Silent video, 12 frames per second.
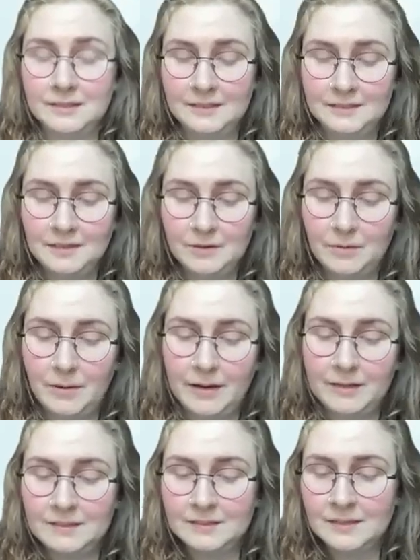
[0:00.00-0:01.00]
the delisting
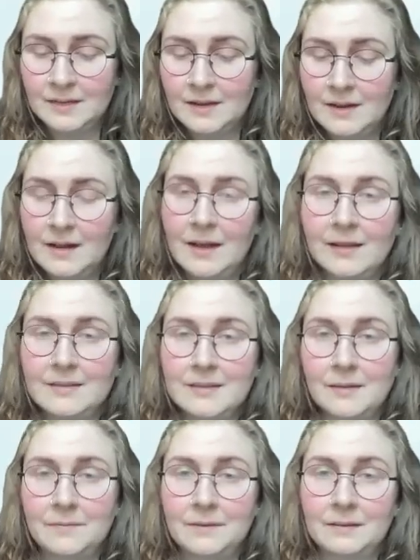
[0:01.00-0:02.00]
requests. And
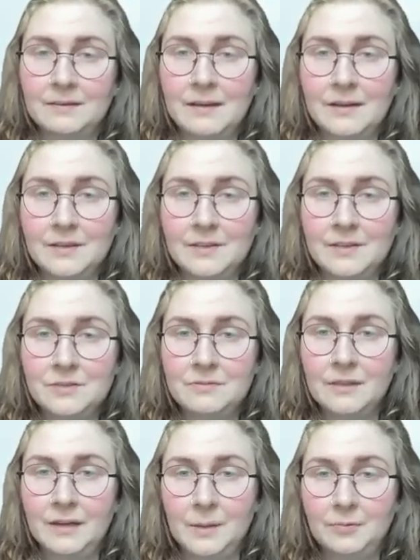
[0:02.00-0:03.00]
something that is
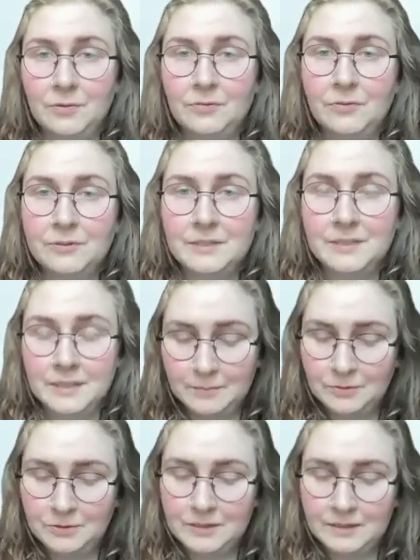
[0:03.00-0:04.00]
really helpful for the
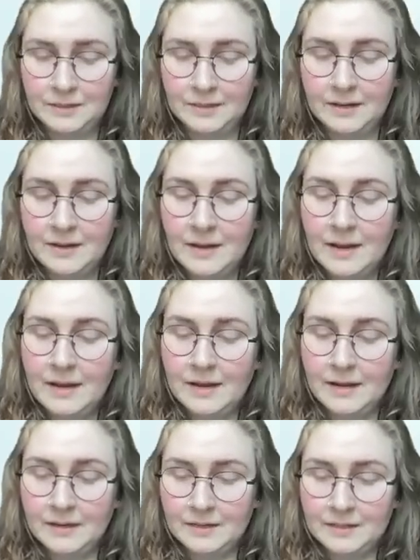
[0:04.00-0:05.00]
team to see
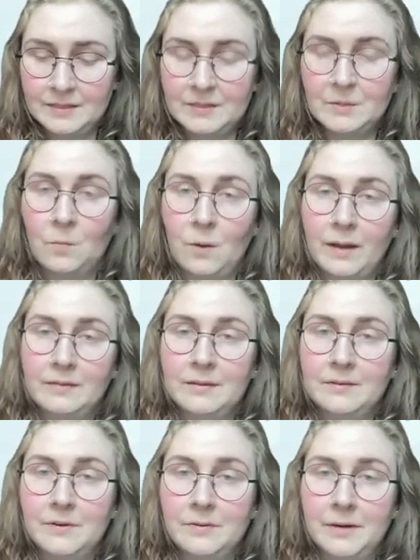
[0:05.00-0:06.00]
is when
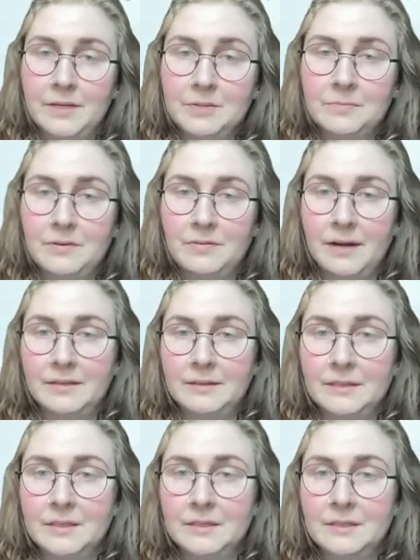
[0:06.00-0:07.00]
the information
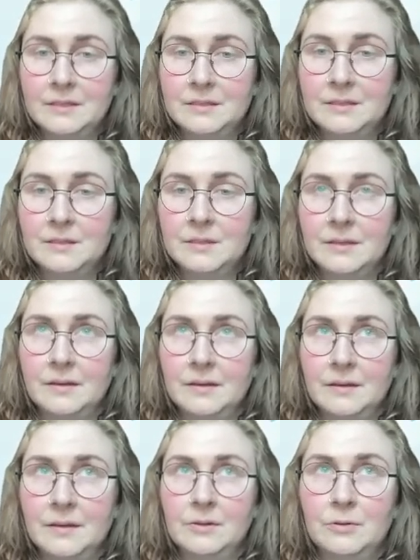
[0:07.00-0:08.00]
provided, it
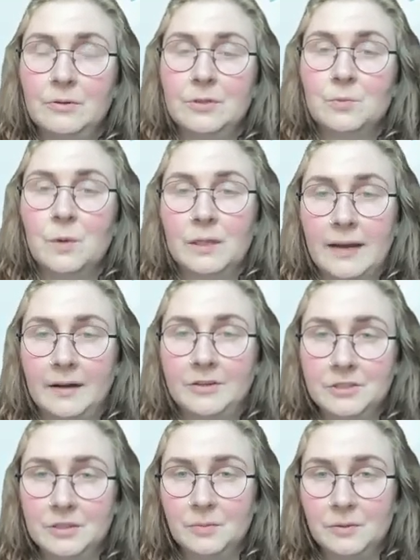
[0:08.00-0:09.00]
includes what
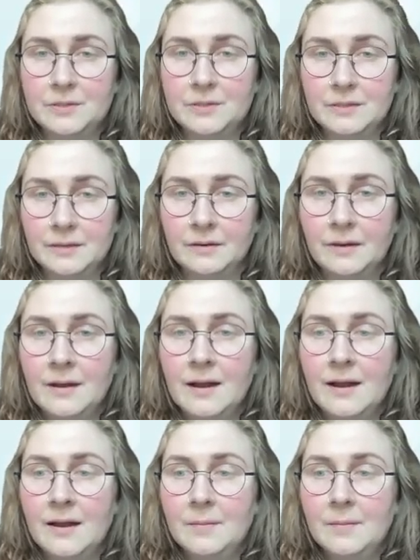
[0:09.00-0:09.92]
actually was done,